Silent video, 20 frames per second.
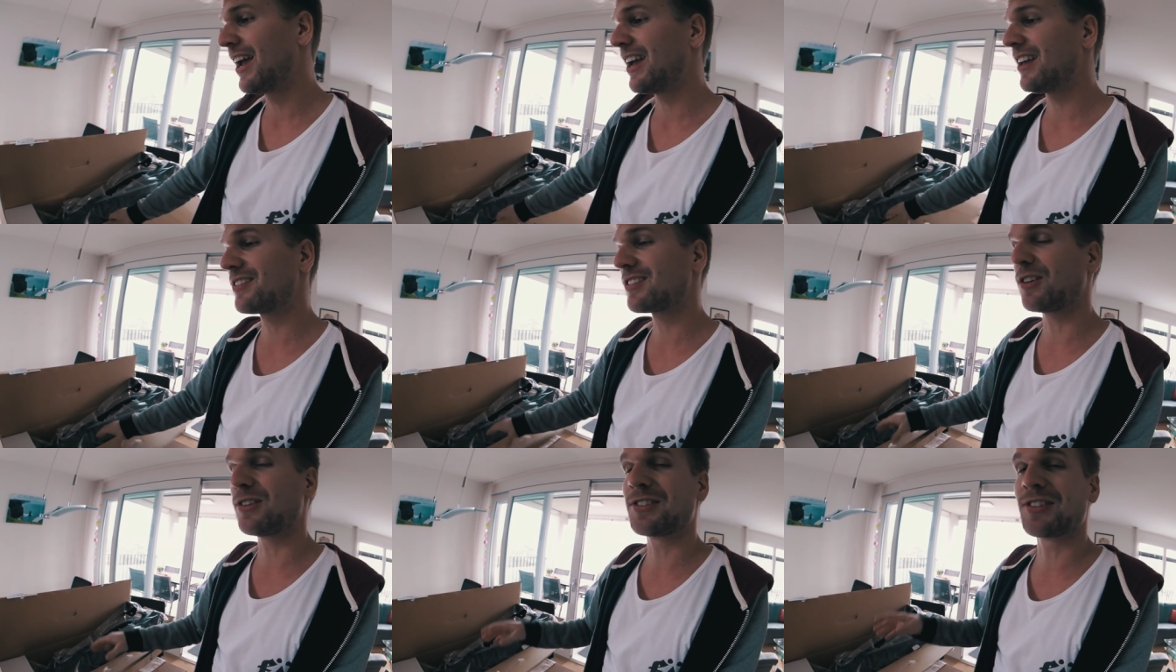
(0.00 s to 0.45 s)

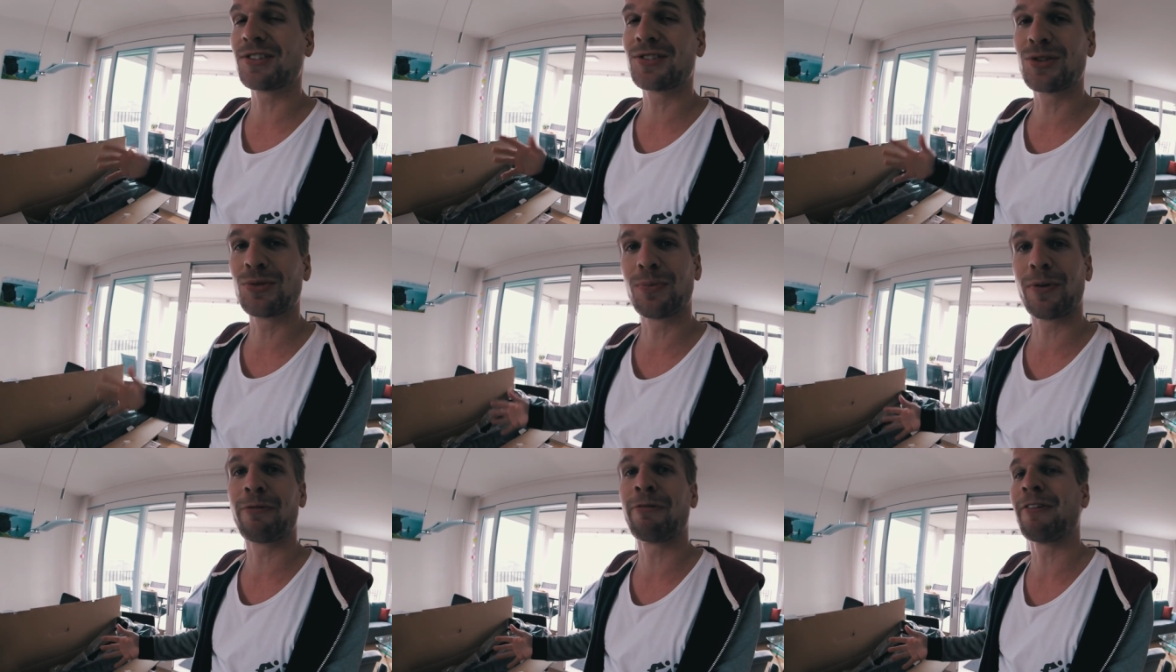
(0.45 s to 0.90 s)
It's also
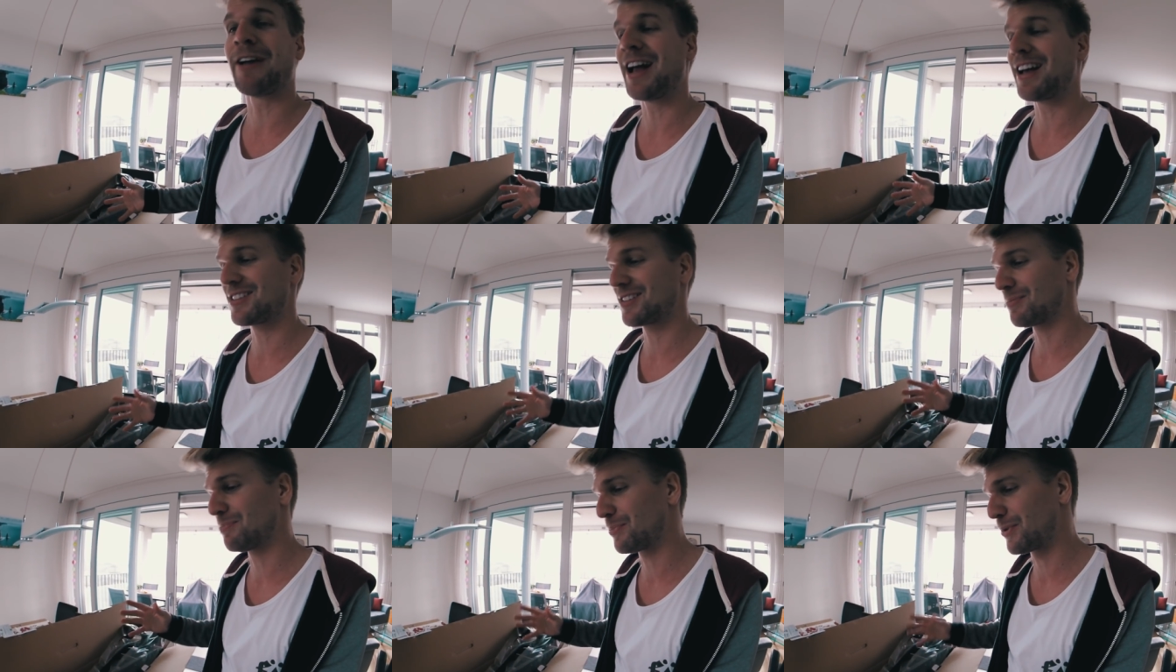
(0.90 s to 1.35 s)
super
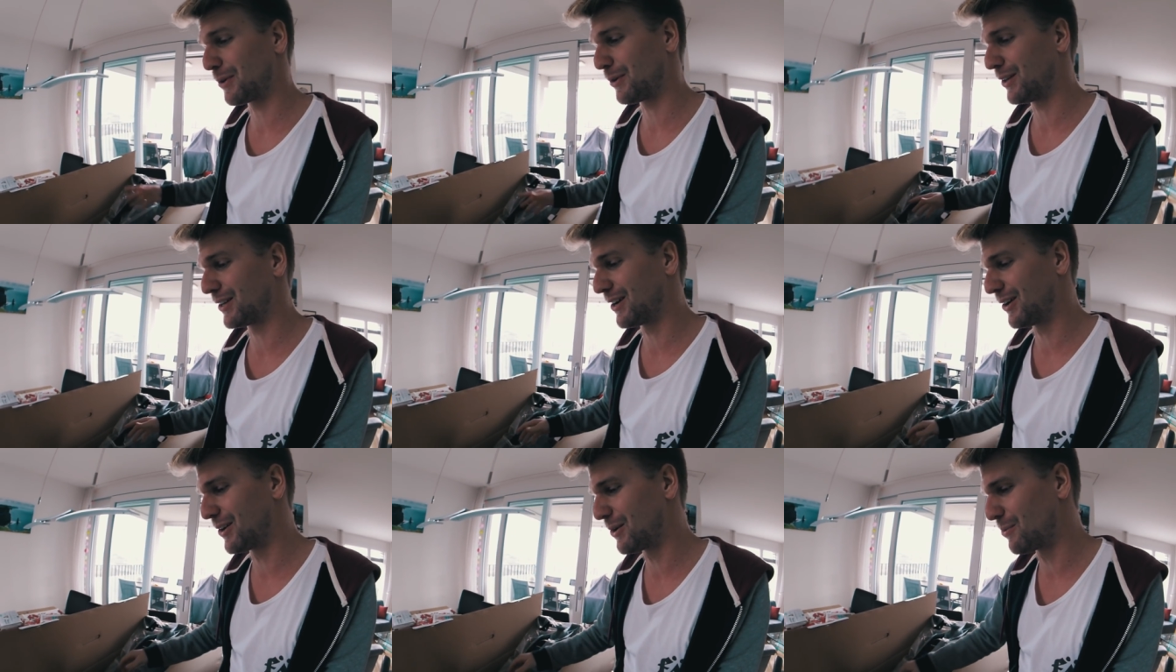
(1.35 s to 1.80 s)
fast. I'm
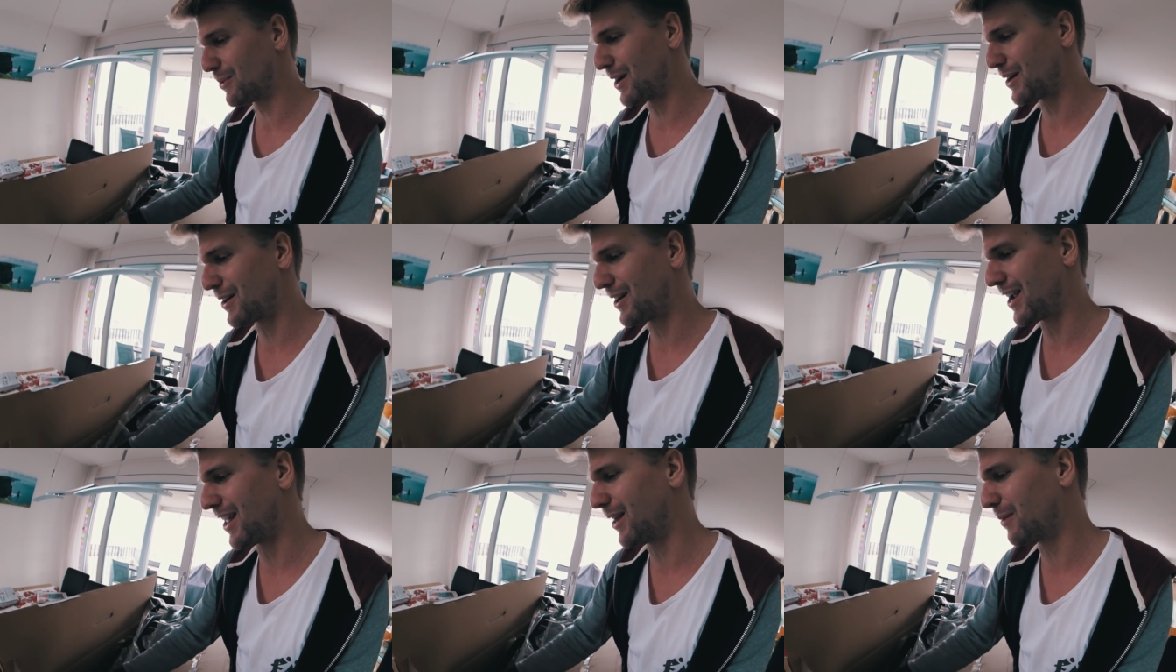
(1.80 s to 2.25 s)
probably gonna
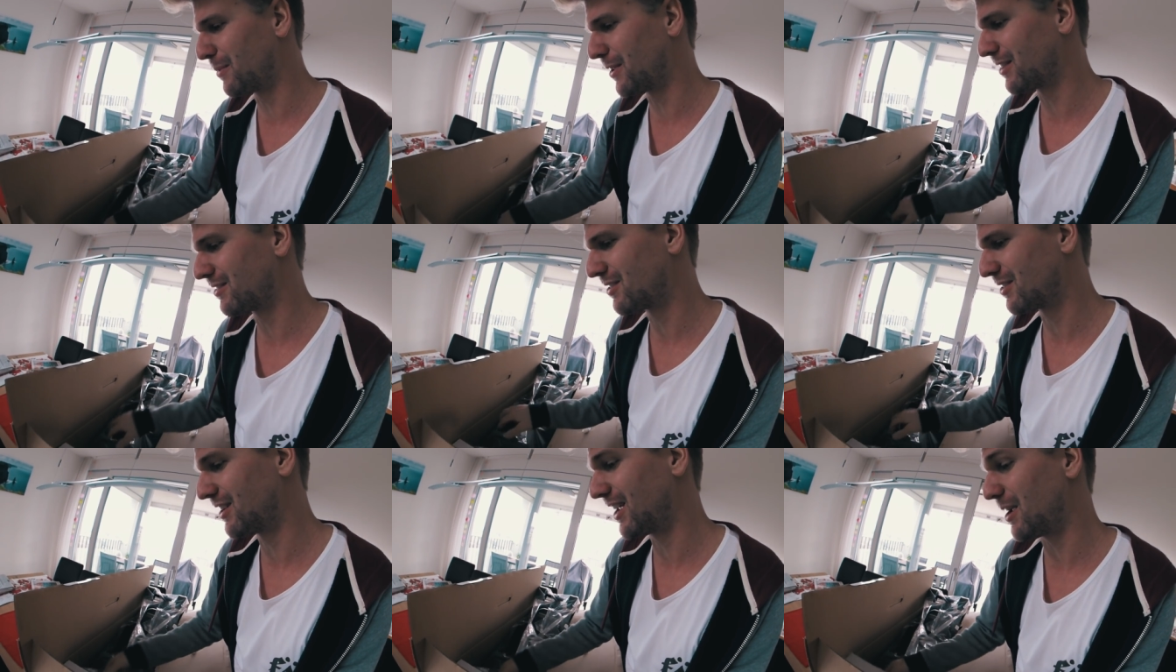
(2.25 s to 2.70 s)
wear a
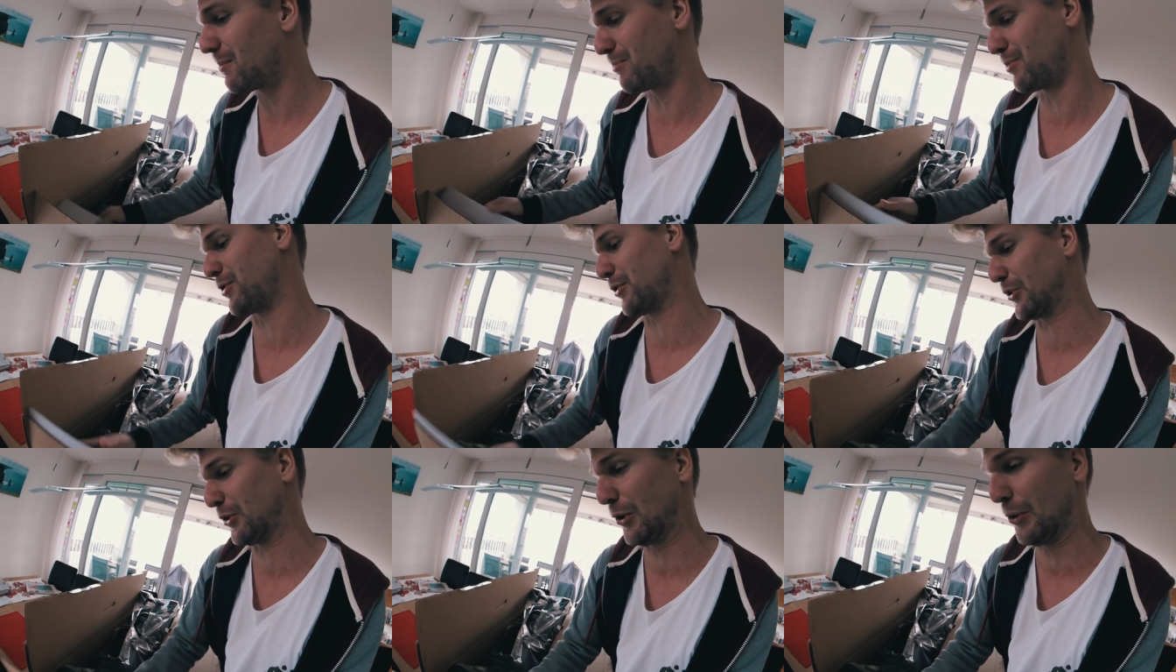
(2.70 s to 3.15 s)
helmet today,
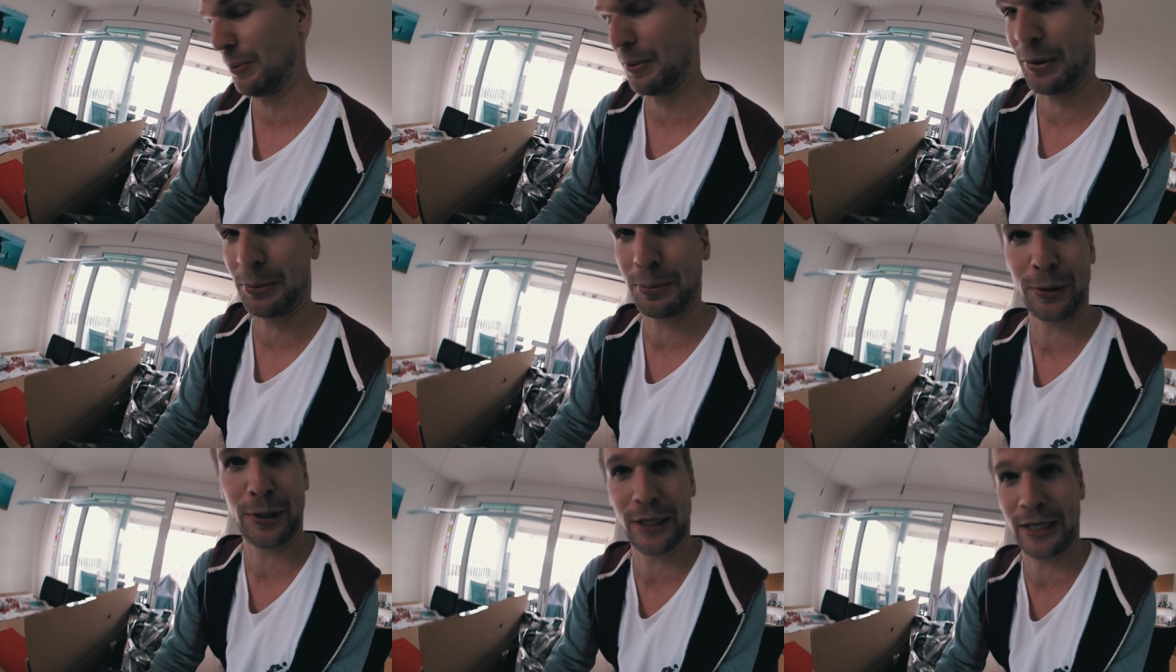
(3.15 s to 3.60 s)

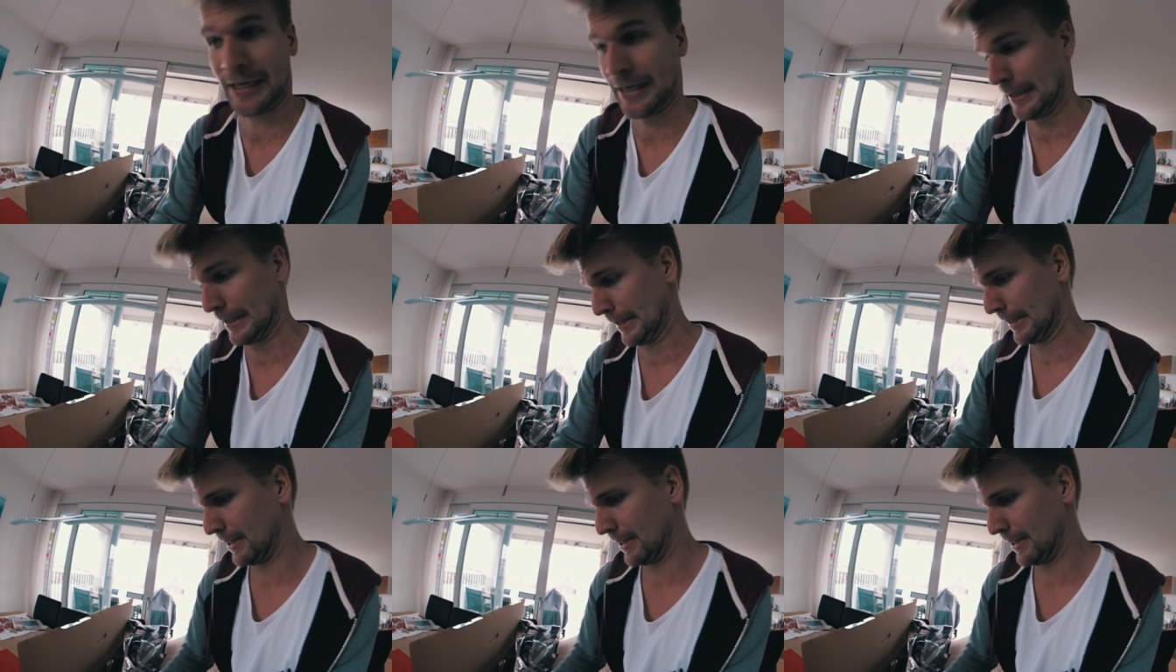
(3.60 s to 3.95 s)
probably.